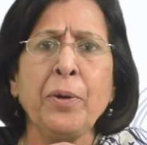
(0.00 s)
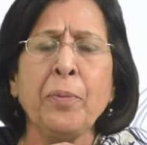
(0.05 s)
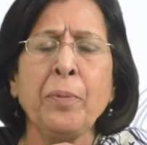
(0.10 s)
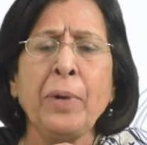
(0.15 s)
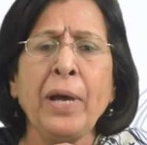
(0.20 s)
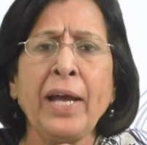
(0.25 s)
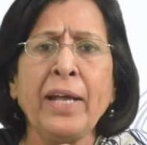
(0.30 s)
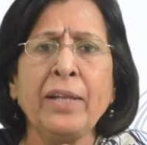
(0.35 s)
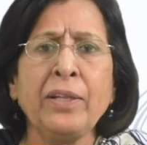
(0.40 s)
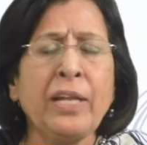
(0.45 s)

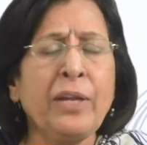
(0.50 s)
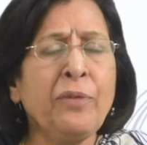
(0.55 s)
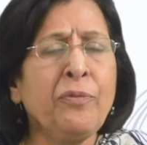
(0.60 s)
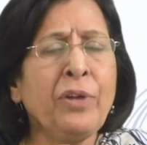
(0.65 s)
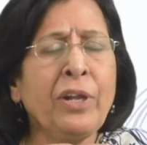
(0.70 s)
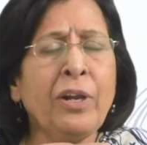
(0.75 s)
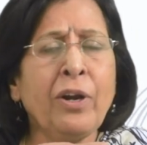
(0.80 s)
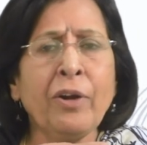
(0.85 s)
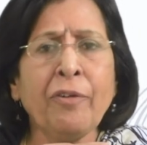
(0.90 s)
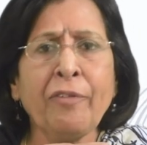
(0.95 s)
and then we
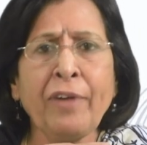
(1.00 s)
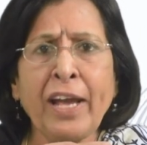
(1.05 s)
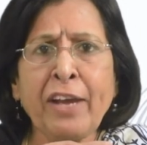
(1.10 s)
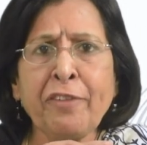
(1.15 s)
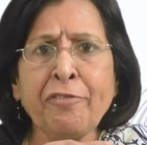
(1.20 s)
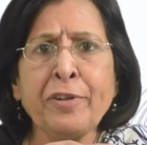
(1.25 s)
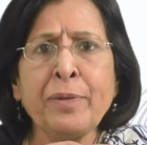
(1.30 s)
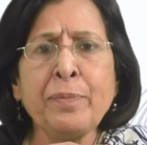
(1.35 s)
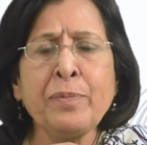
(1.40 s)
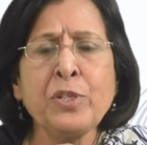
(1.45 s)
have a lot of
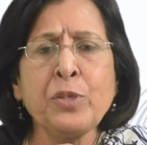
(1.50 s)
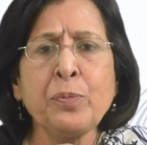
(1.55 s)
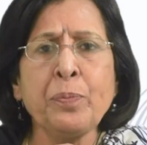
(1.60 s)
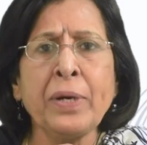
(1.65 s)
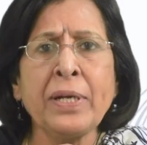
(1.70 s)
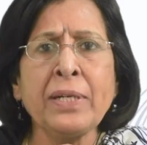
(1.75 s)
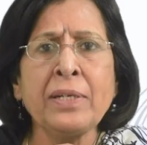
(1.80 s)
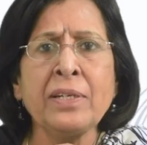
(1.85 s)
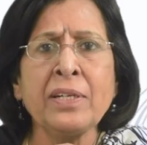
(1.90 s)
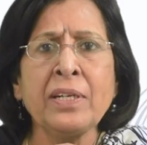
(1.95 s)
FMs,
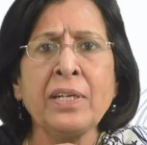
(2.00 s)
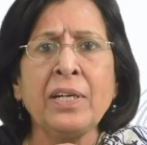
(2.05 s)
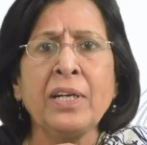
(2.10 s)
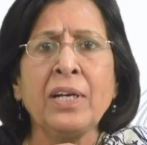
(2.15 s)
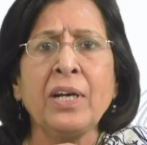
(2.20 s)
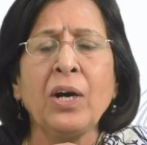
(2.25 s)
but